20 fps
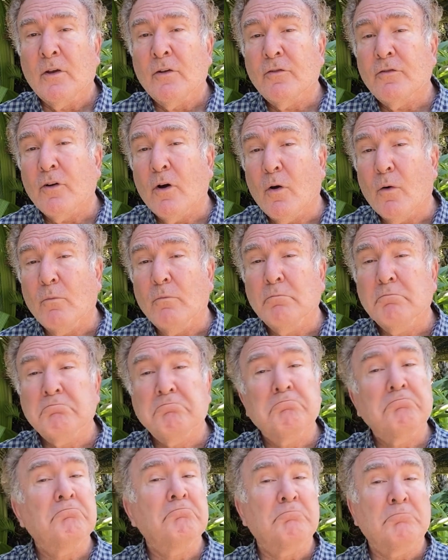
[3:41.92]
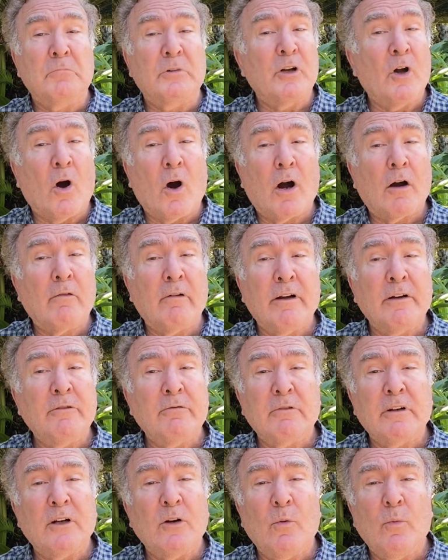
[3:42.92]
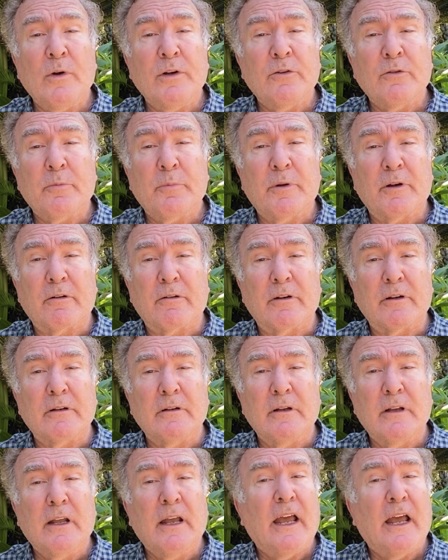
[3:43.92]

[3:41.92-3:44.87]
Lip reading: So, we are entering a winter period